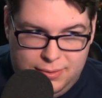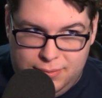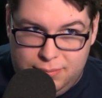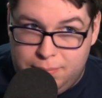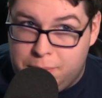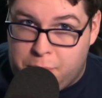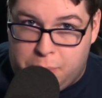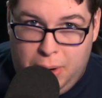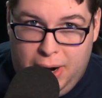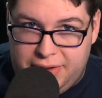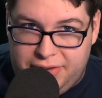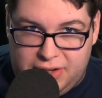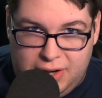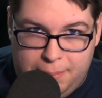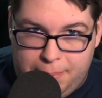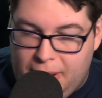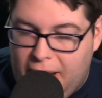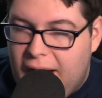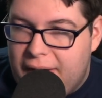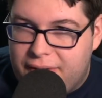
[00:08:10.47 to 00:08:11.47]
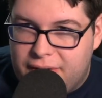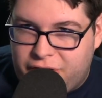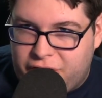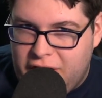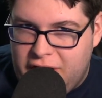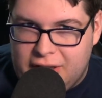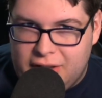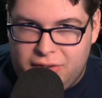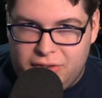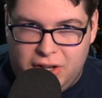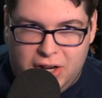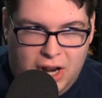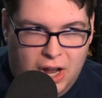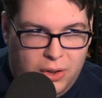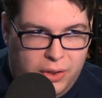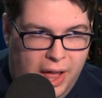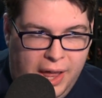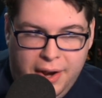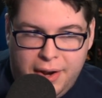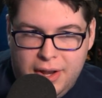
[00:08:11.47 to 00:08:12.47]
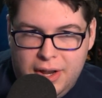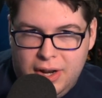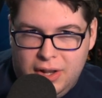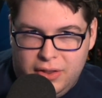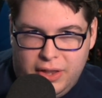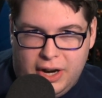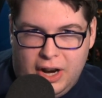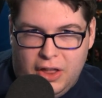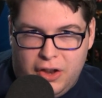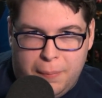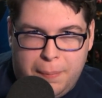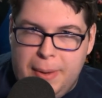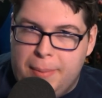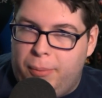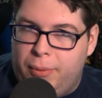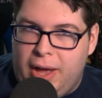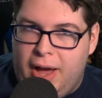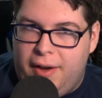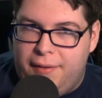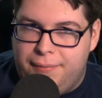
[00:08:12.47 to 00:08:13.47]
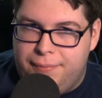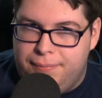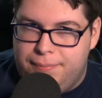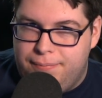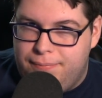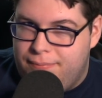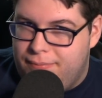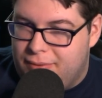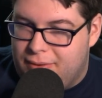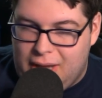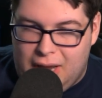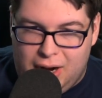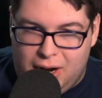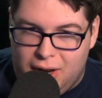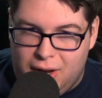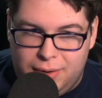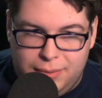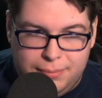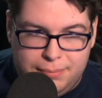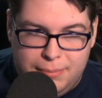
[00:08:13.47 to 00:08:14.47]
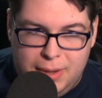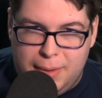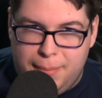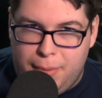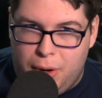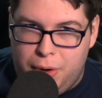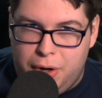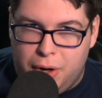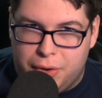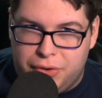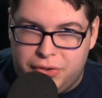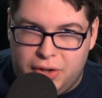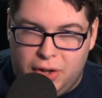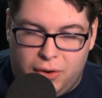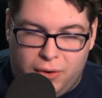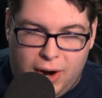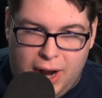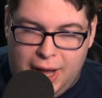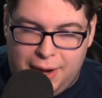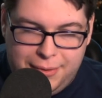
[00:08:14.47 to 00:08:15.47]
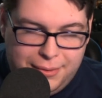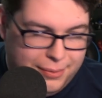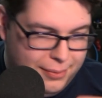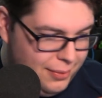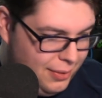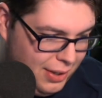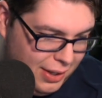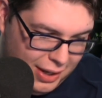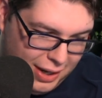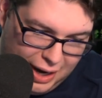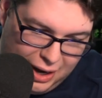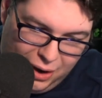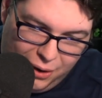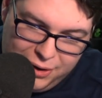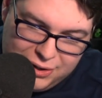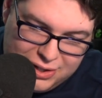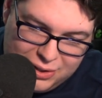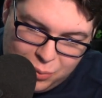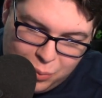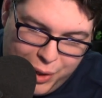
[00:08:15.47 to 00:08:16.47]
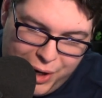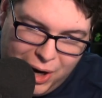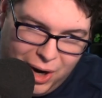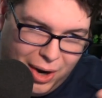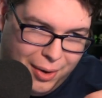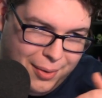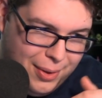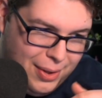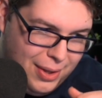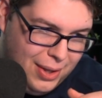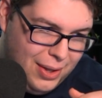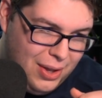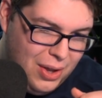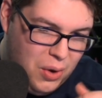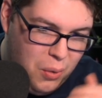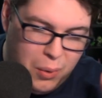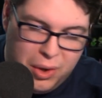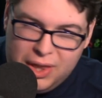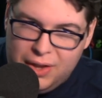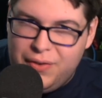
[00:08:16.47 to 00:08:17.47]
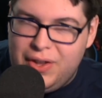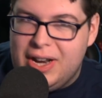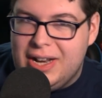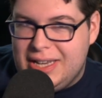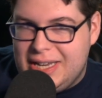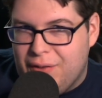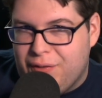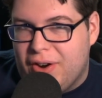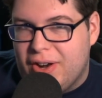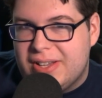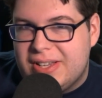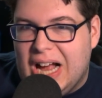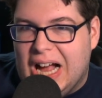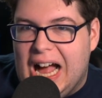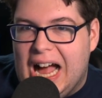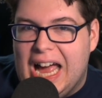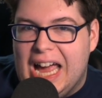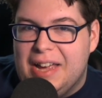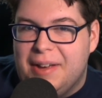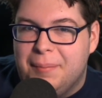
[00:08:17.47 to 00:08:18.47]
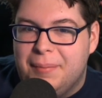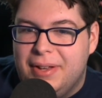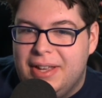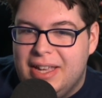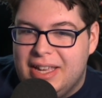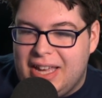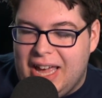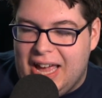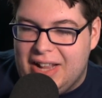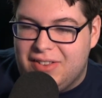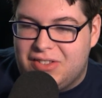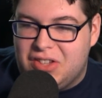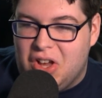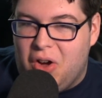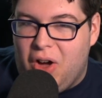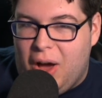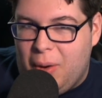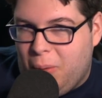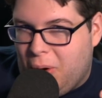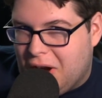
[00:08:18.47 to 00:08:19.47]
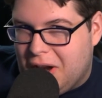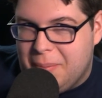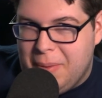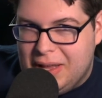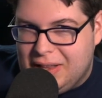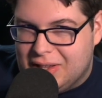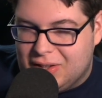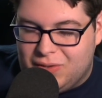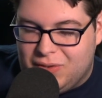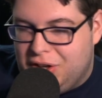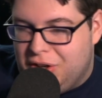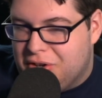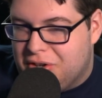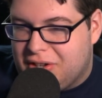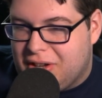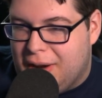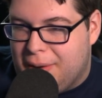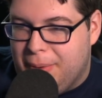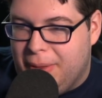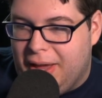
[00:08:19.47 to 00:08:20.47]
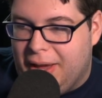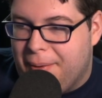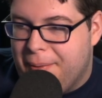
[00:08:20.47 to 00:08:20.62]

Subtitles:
president behind the scenes. Let other people have, I don't know, Miyamoto's still around. I don't know. It's just weird. We live in a different time. And so I wanted to make this video just kind of be like,